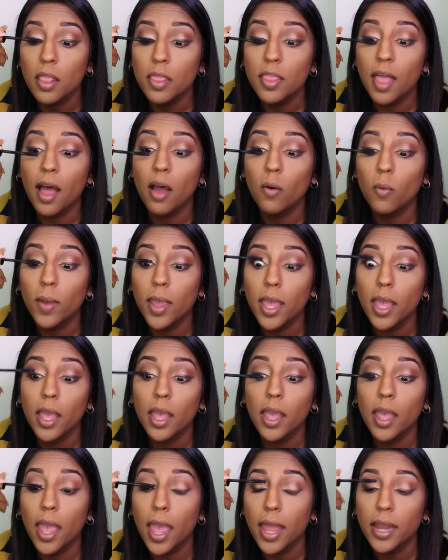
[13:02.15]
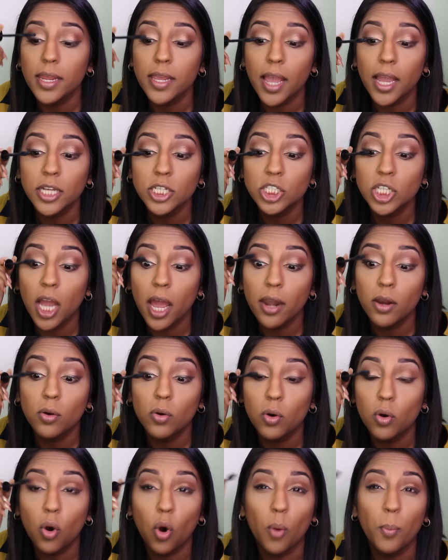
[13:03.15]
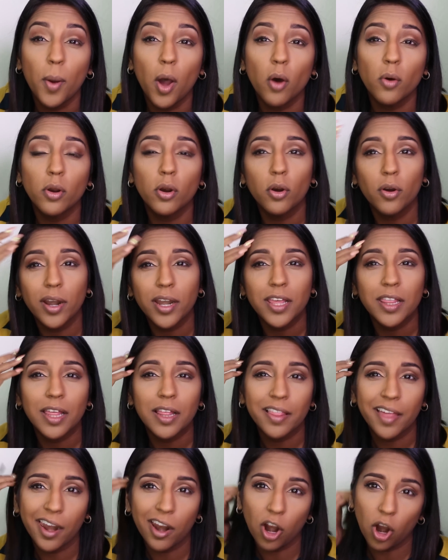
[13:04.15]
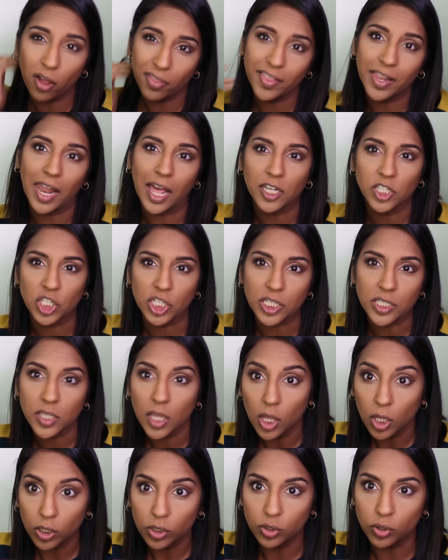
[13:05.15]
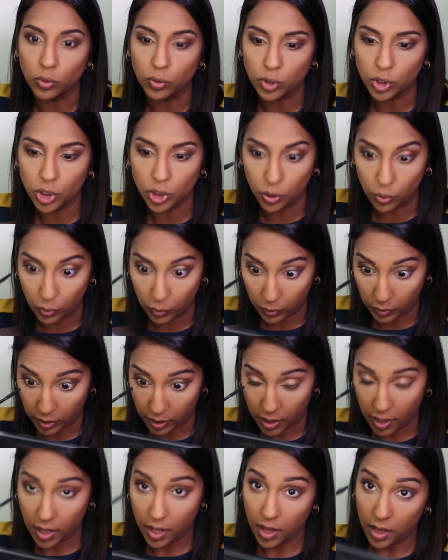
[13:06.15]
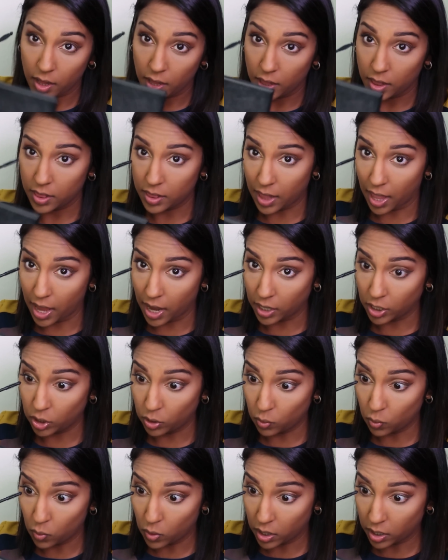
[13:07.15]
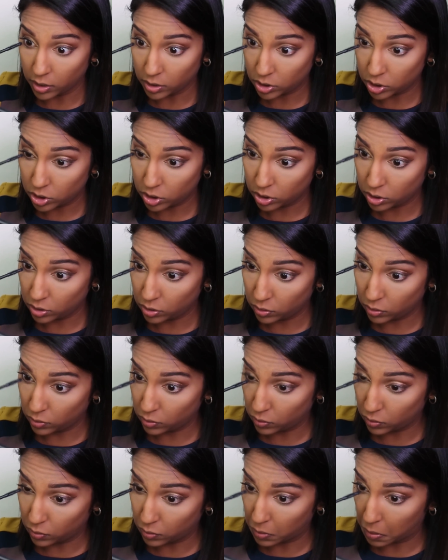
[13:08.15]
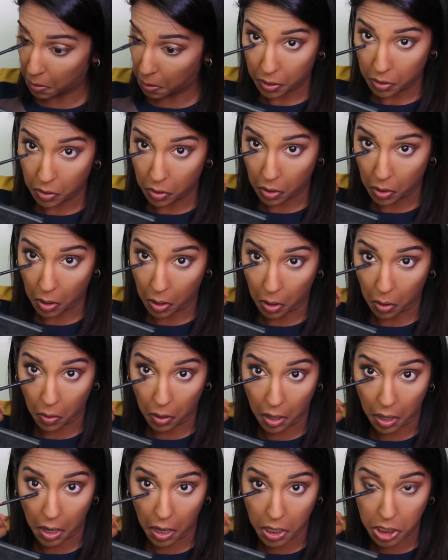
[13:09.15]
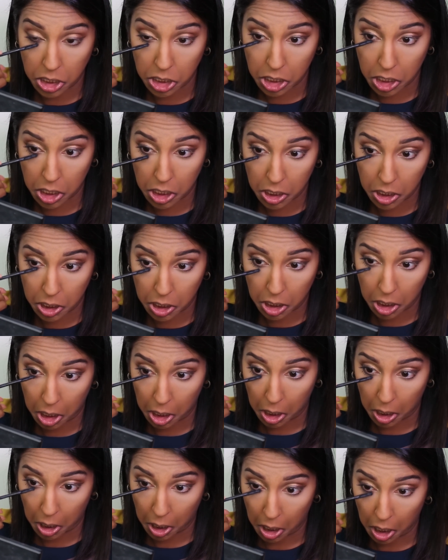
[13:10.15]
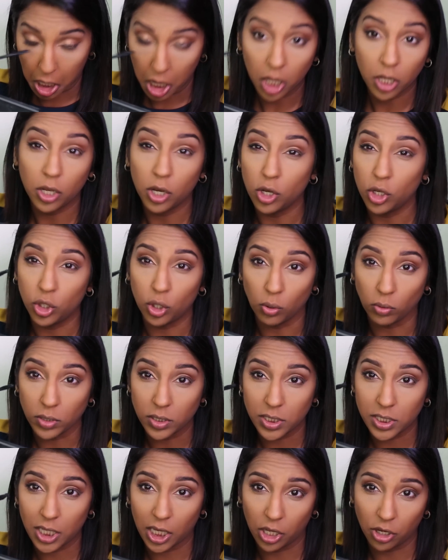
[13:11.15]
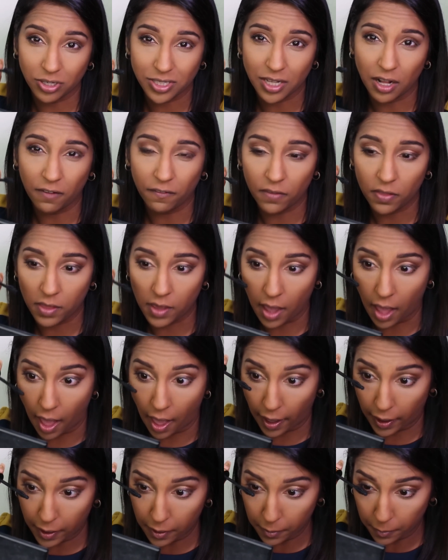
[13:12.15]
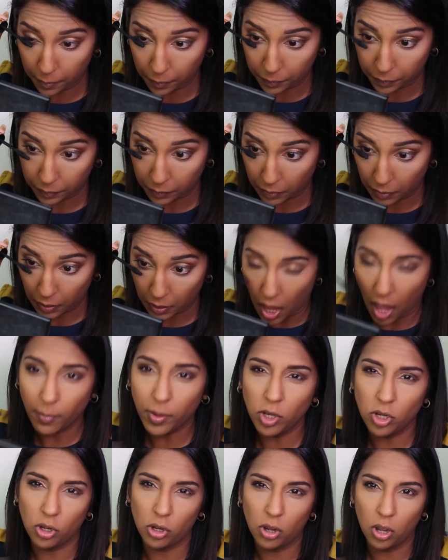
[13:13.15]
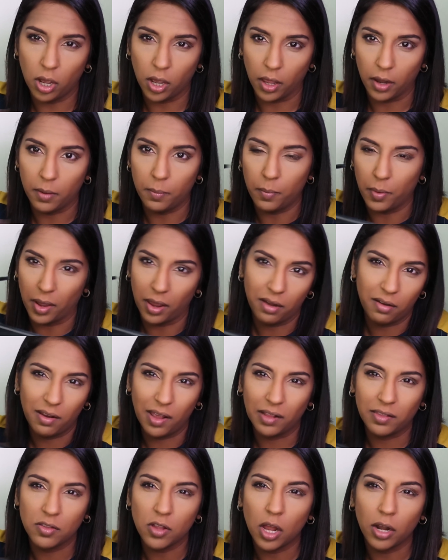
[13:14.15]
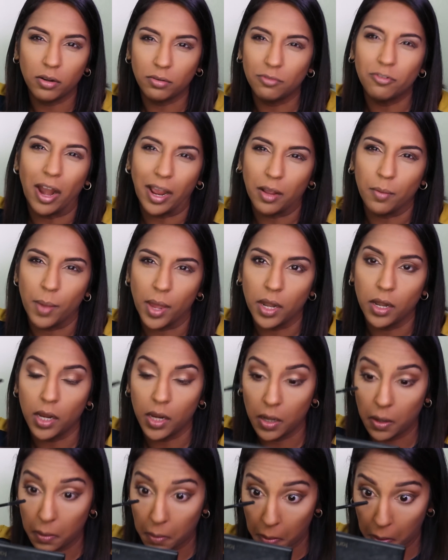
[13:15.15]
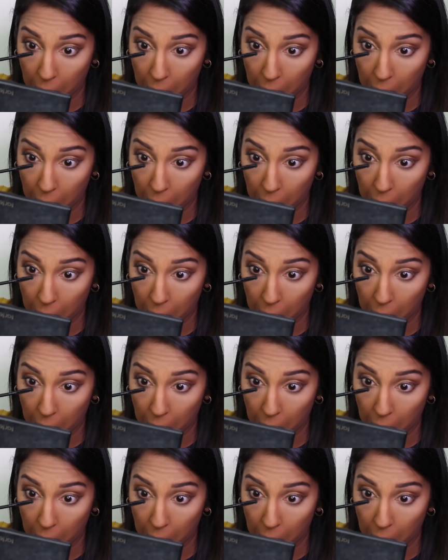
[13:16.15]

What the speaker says: That way any eyeshadow or powder or anything that are on the lashes don't show. Then you want to do your lower lashes. Don't stick yourself in the eye. I mean, you could, but it's not recommended.